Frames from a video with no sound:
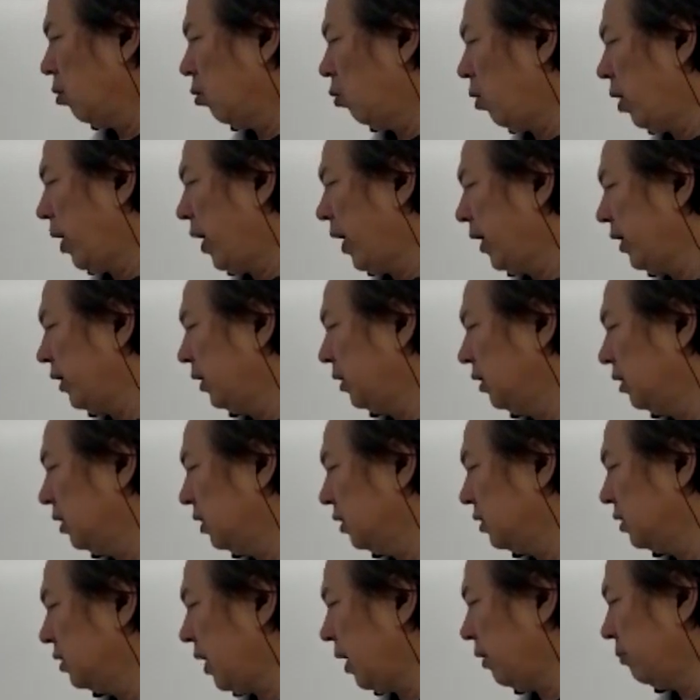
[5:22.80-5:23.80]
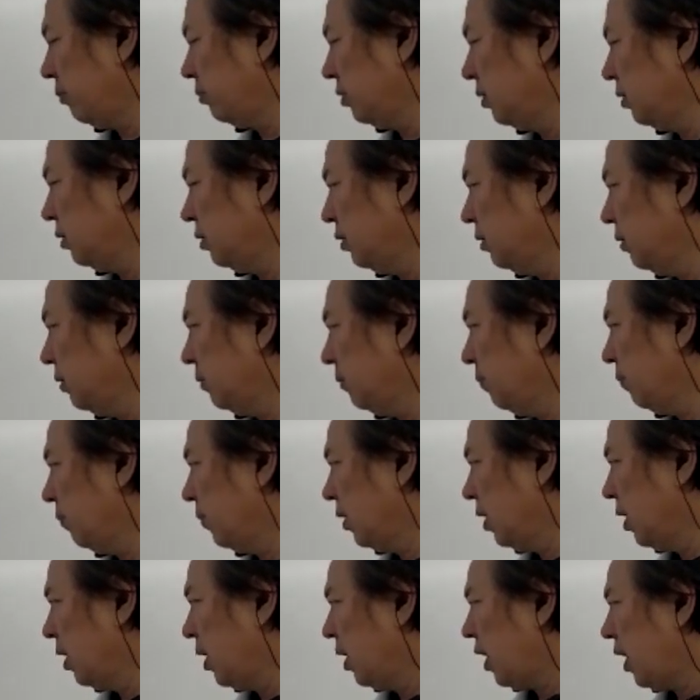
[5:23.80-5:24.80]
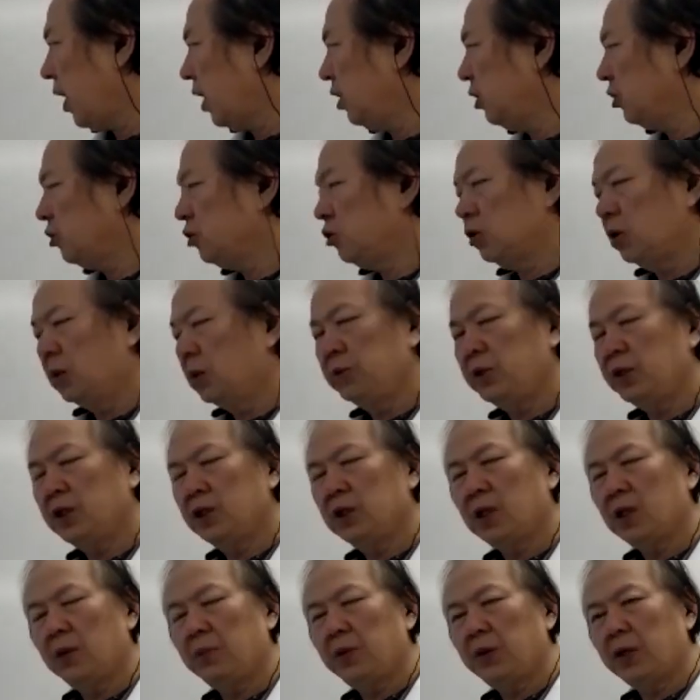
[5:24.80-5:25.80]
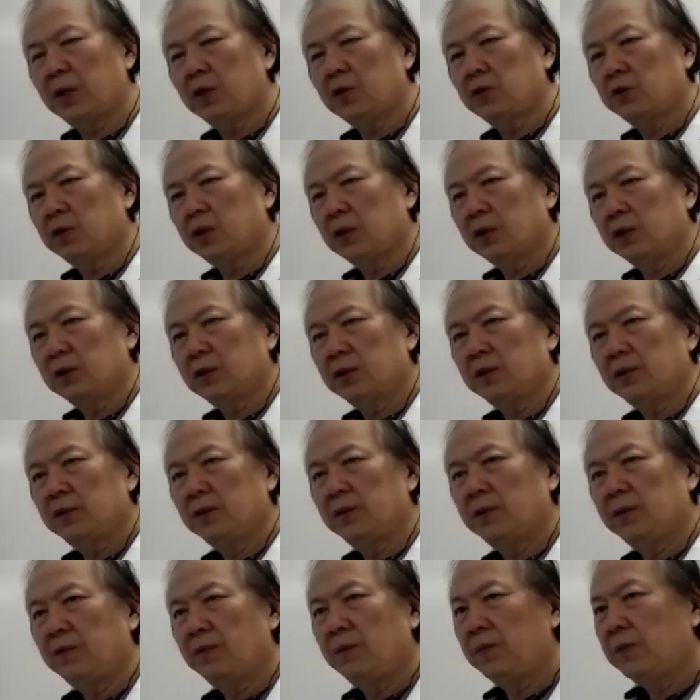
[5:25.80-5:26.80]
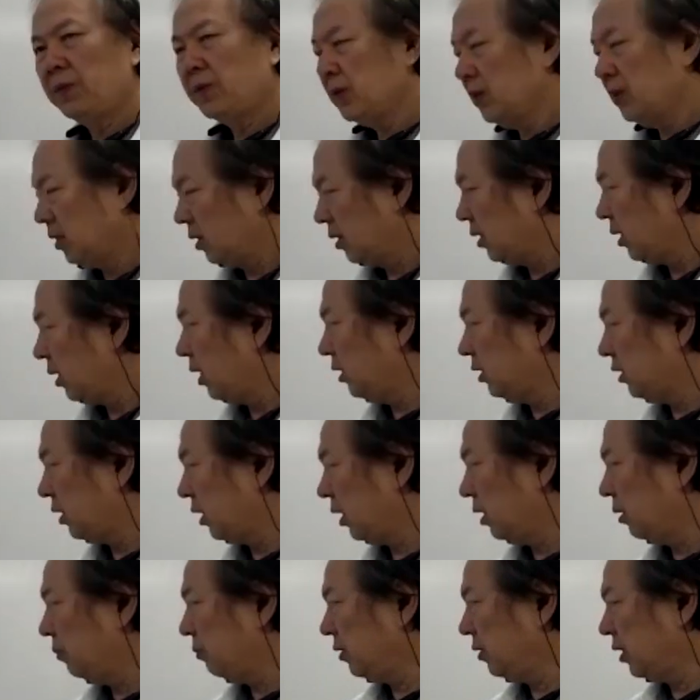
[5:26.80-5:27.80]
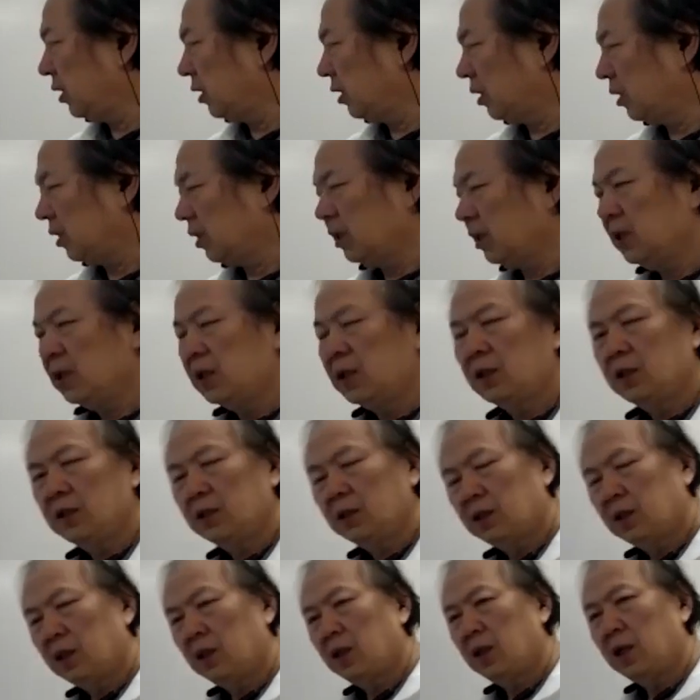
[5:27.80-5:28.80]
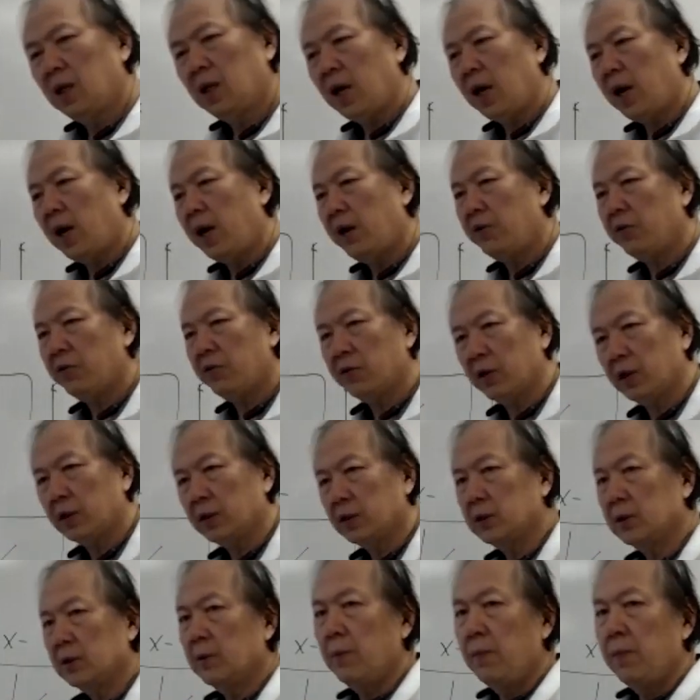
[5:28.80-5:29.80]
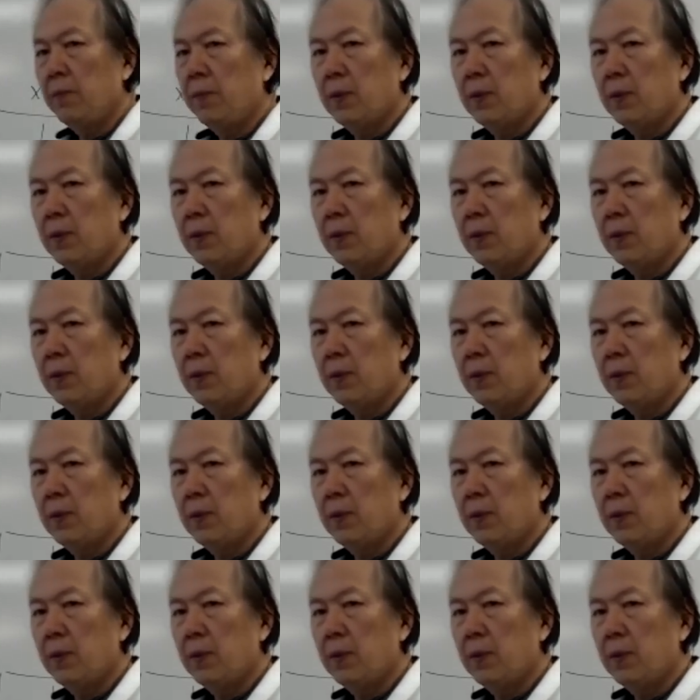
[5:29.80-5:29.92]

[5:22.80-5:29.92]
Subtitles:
y-intercept, and show me the pictures and tell me the answers.